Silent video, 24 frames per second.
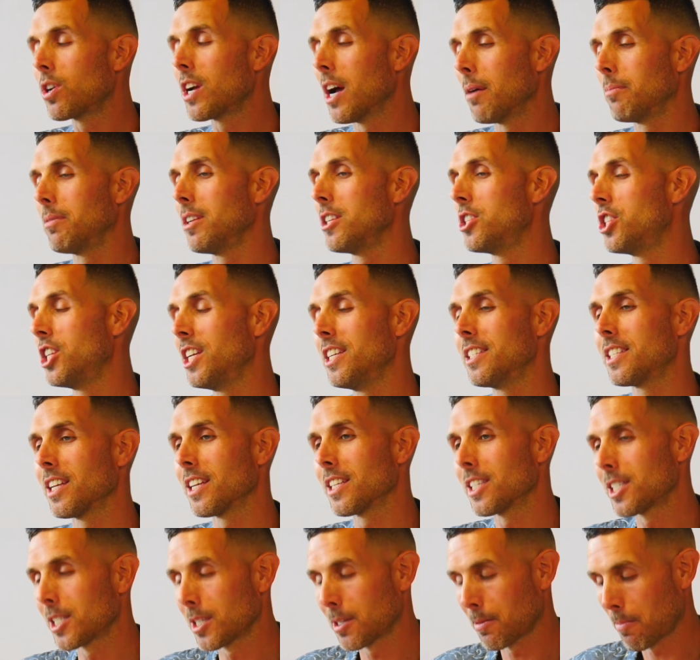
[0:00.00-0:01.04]
come to
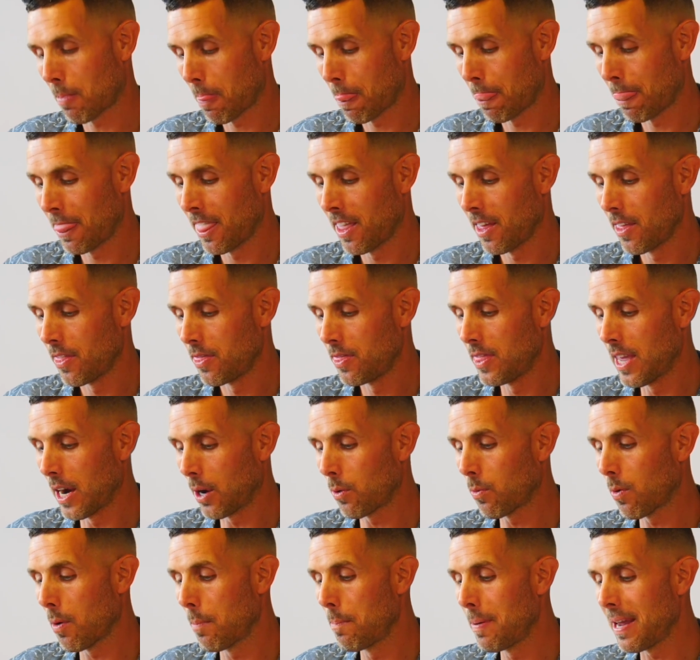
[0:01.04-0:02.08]
Jesus, there
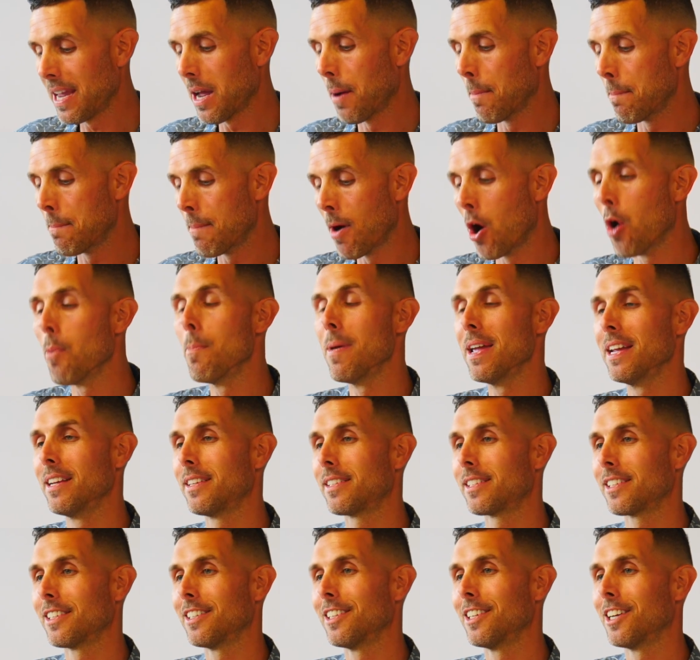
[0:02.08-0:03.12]
will be a
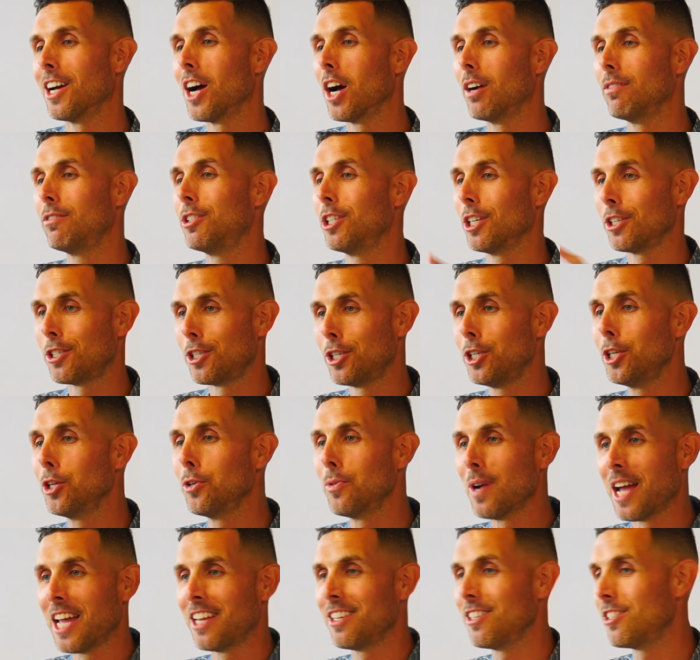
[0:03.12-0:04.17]
moment of just
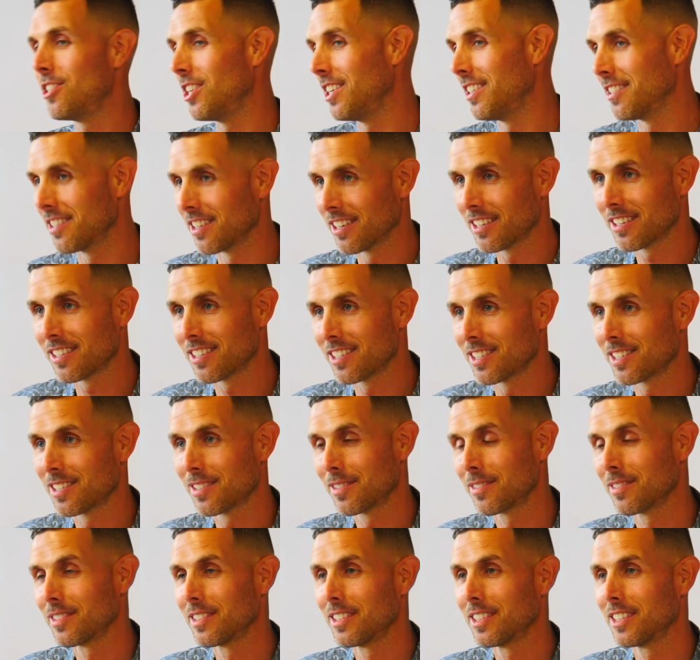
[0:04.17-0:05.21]
you and Jesus.
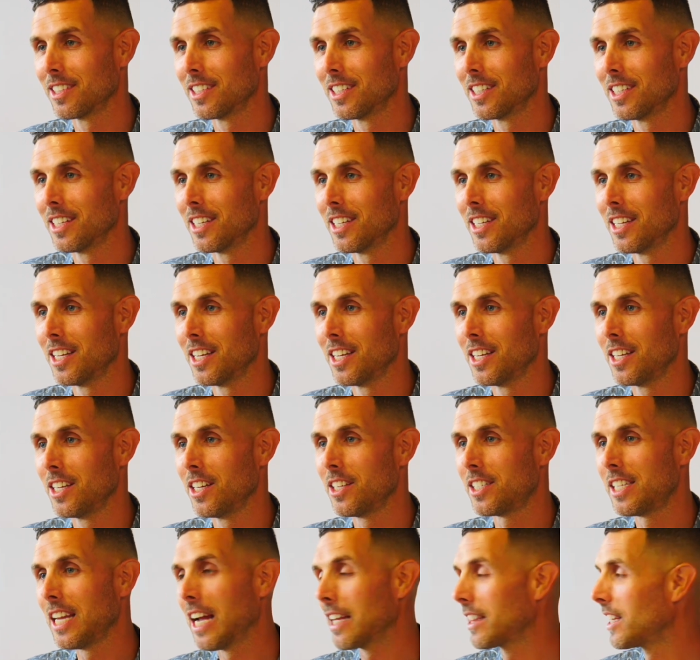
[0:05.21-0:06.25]

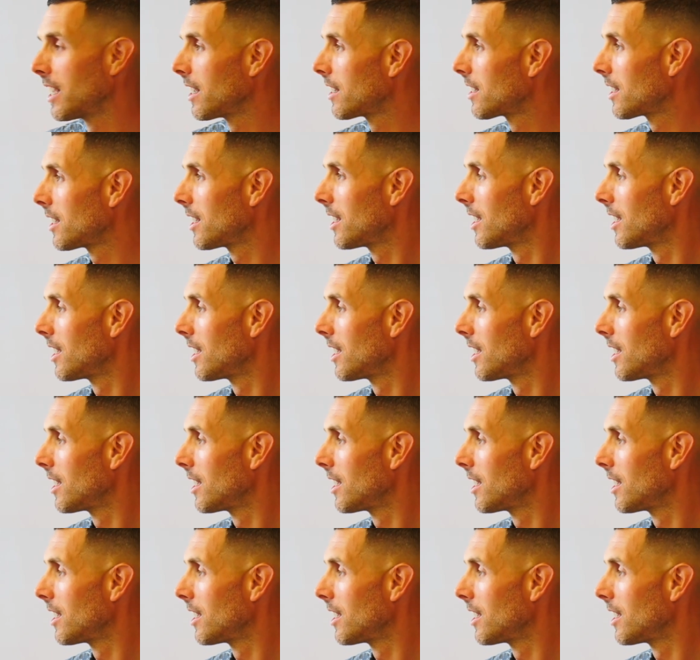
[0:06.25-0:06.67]
You see, I think